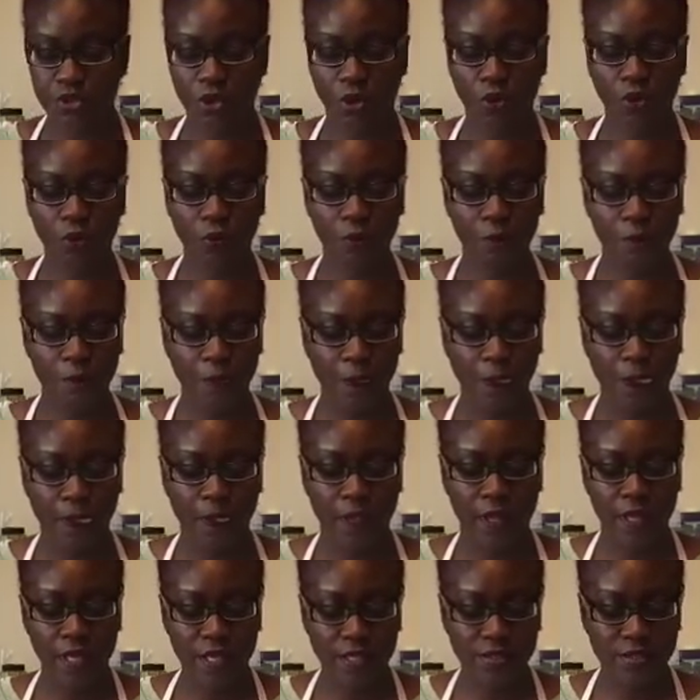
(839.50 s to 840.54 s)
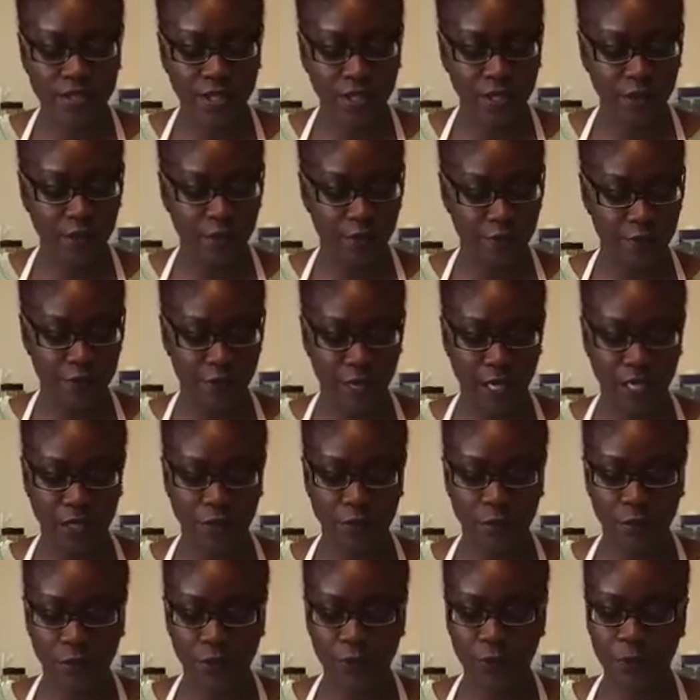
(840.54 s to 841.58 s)
So is it
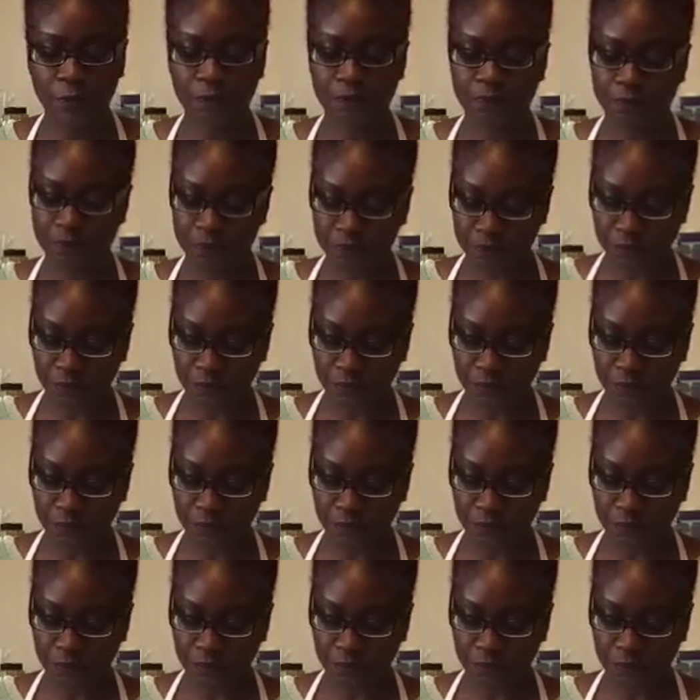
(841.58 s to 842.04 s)
available?